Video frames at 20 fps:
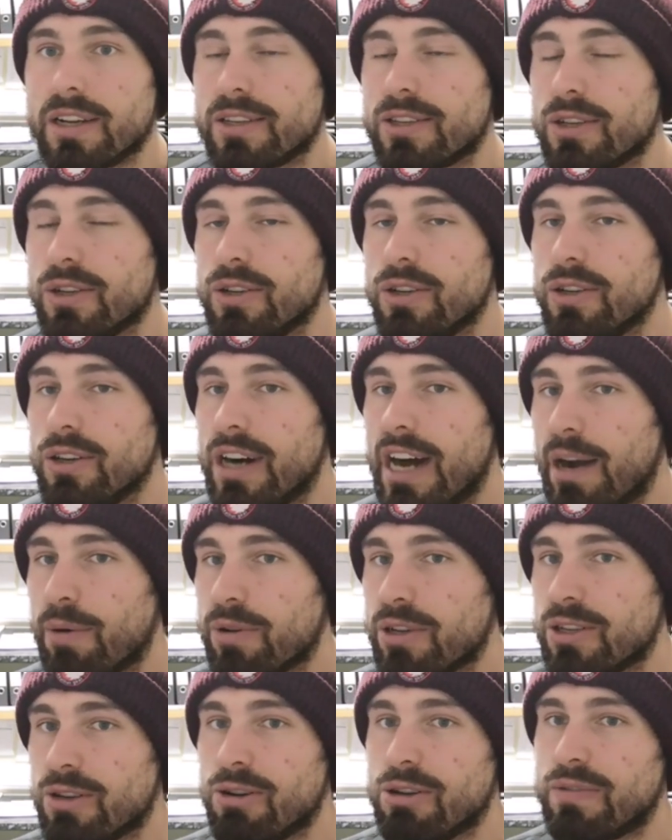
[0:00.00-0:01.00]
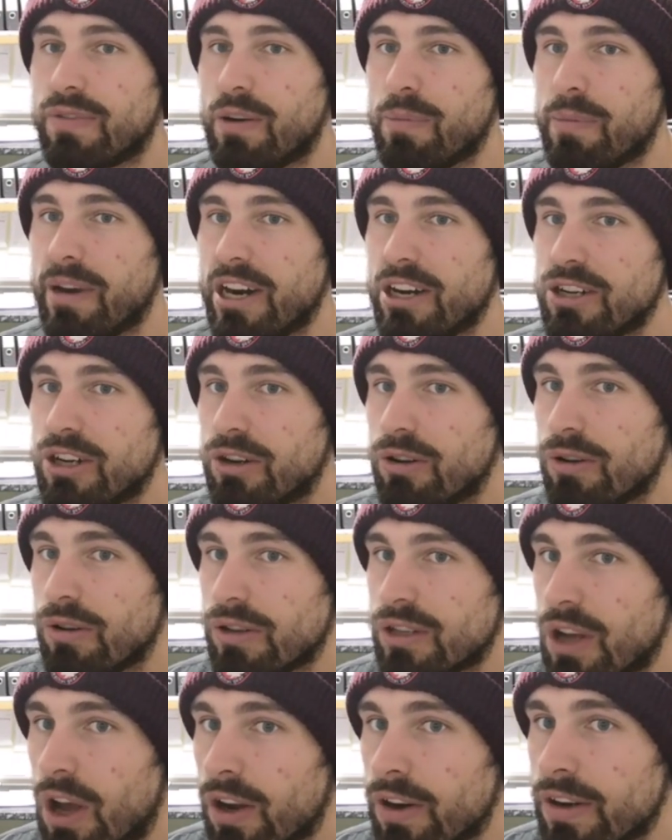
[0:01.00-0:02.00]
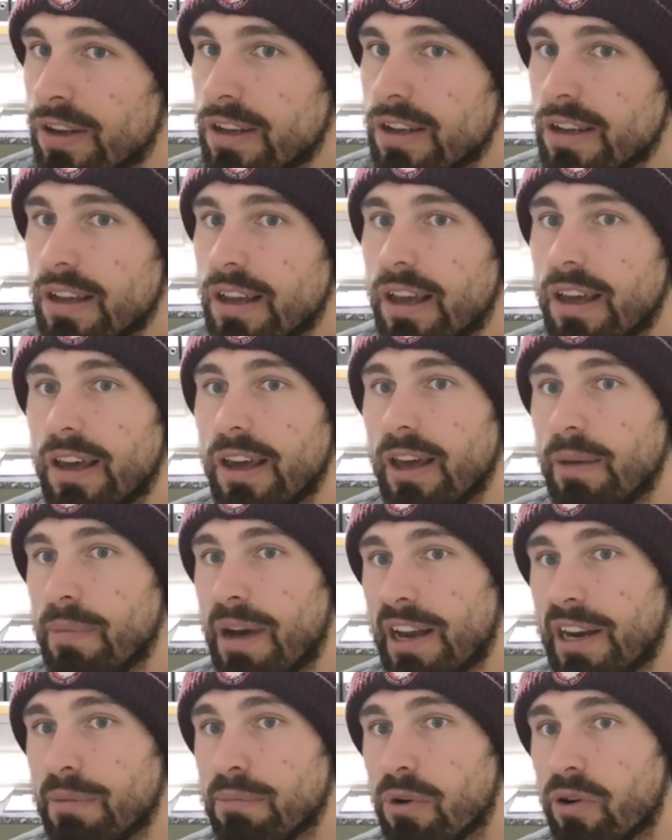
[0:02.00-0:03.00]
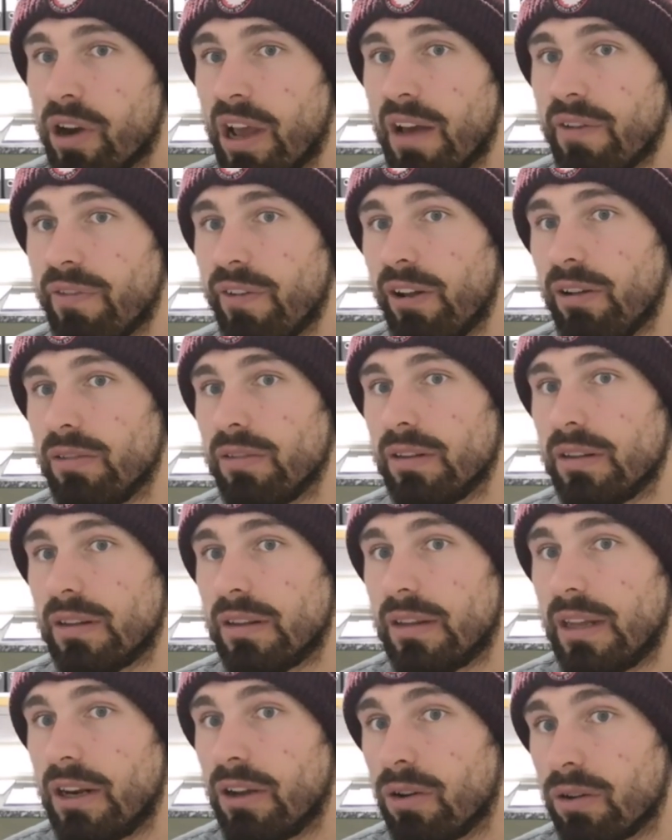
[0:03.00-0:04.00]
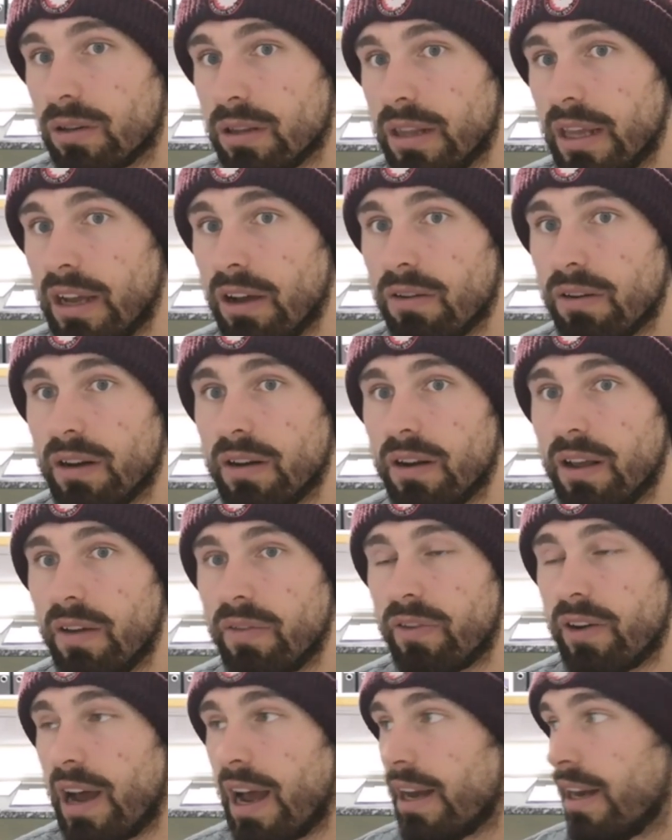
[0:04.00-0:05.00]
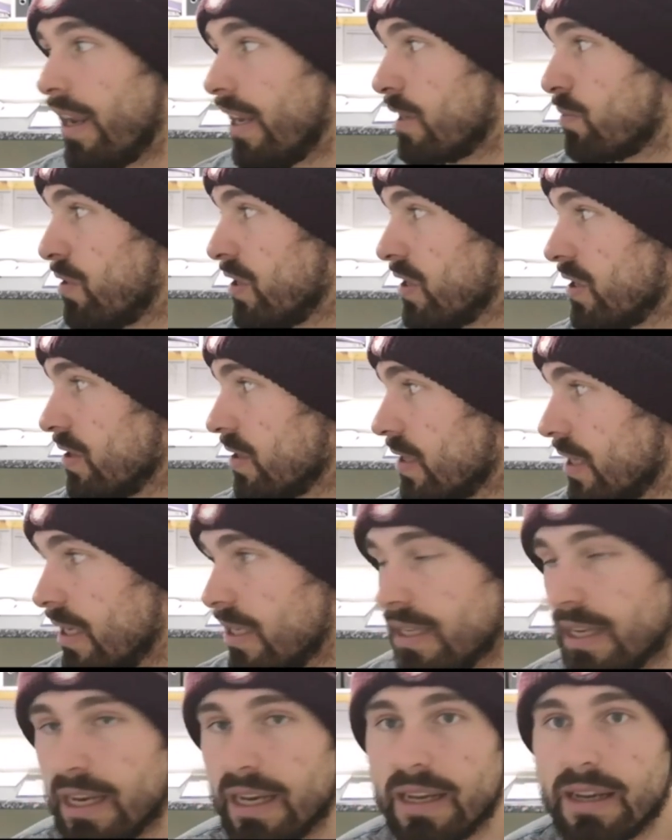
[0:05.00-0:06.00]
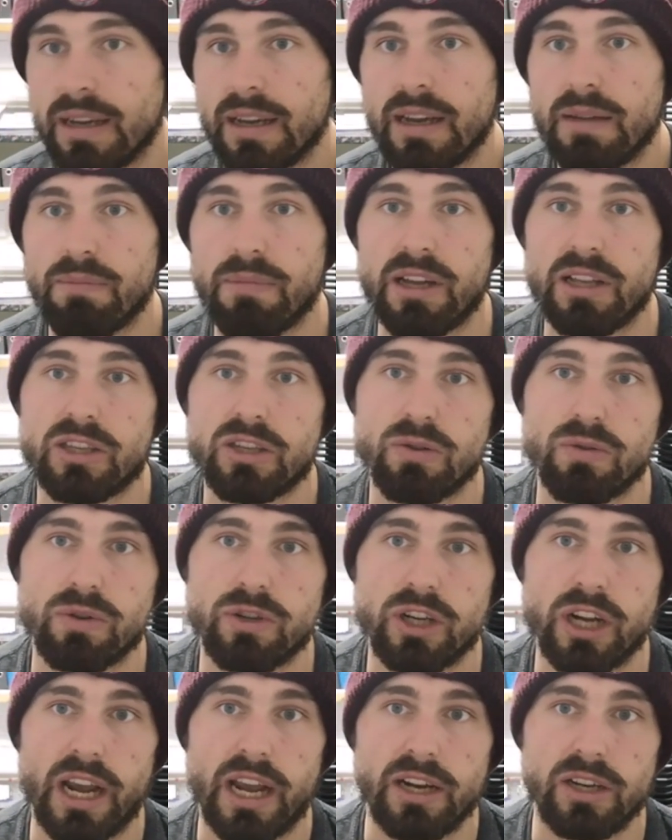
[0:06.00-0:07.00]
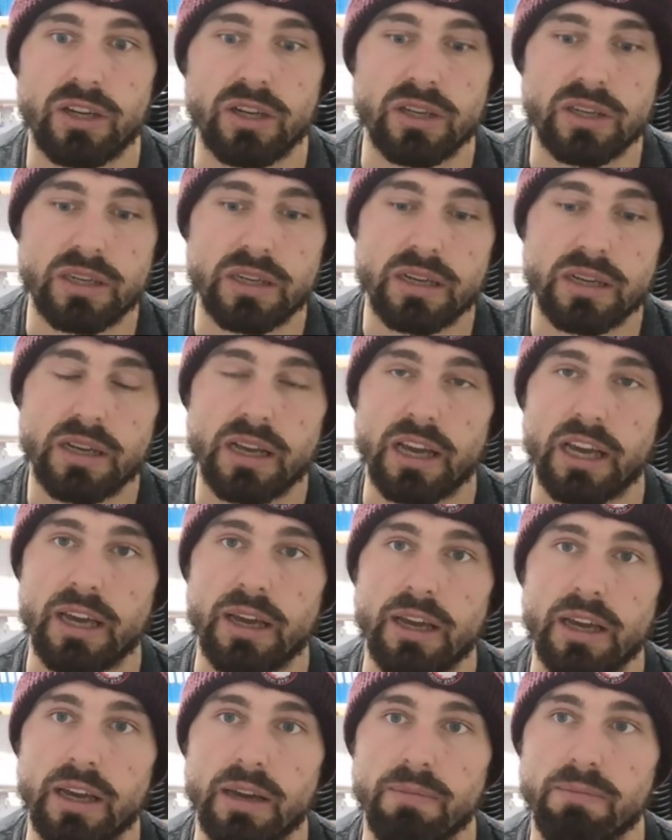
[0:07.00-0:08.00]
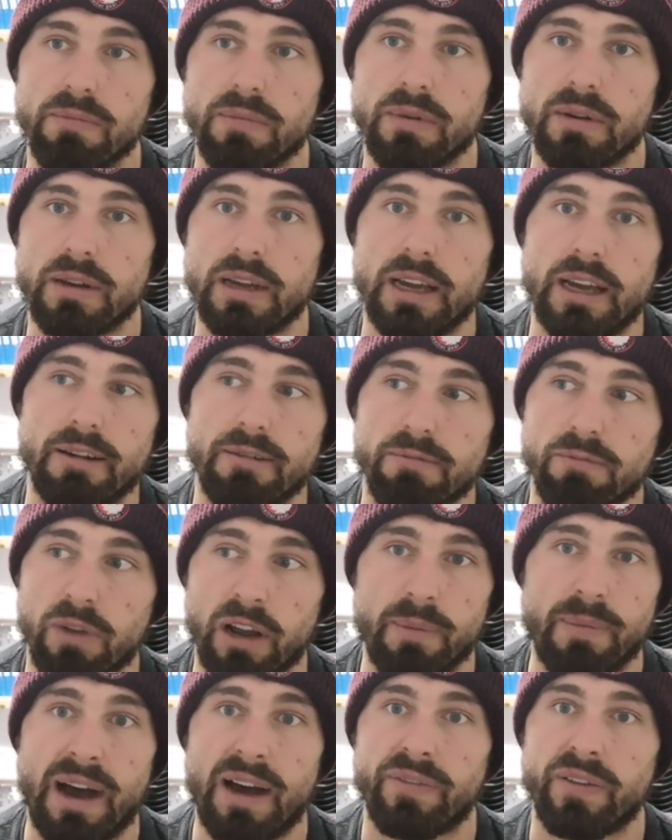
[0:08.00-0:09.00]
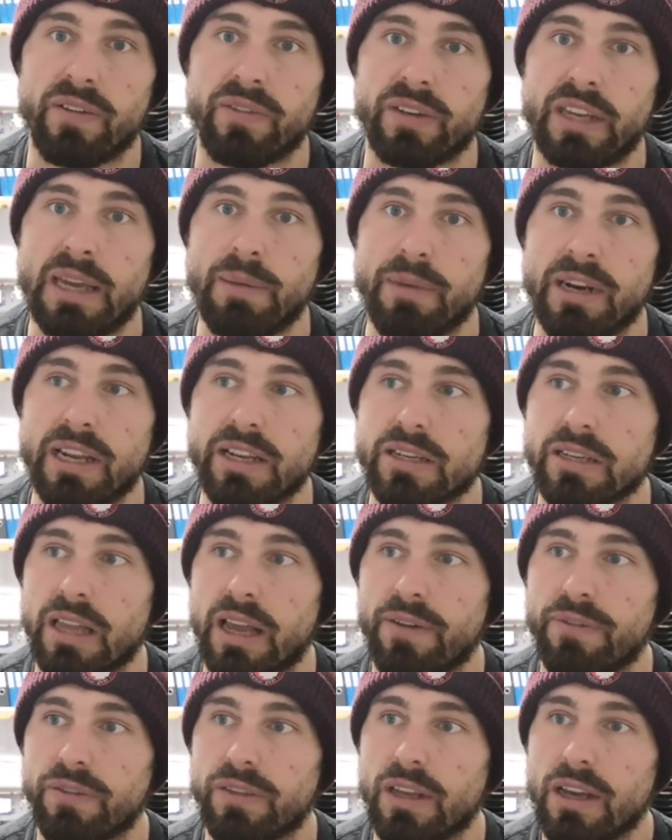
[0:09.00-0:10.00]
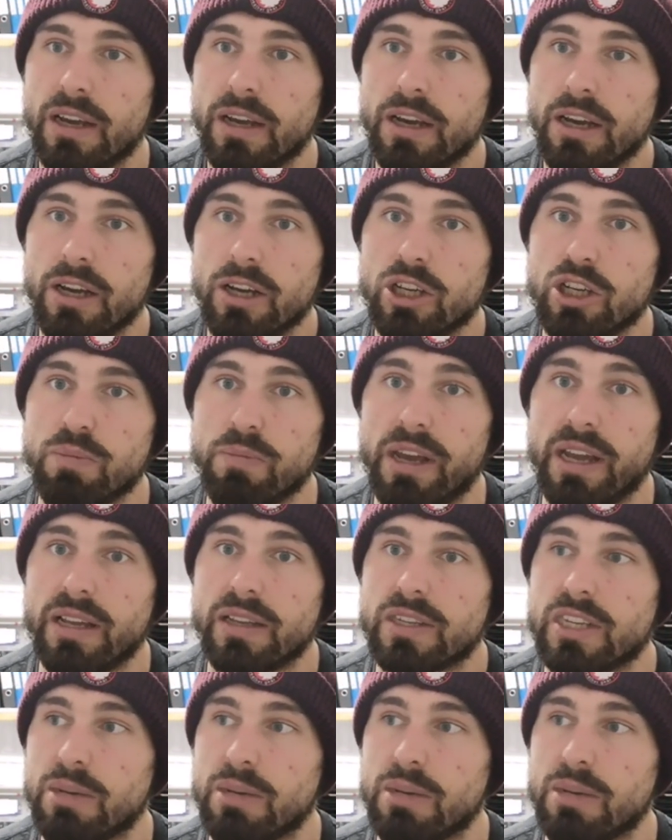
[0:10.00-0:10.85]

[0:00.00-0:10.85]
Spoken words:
So our search for a manager goes on. Adam Murray, I felt, did a good thing on Friday against Bristol City. Made two changes. With about 15 minutes left. Schmidt,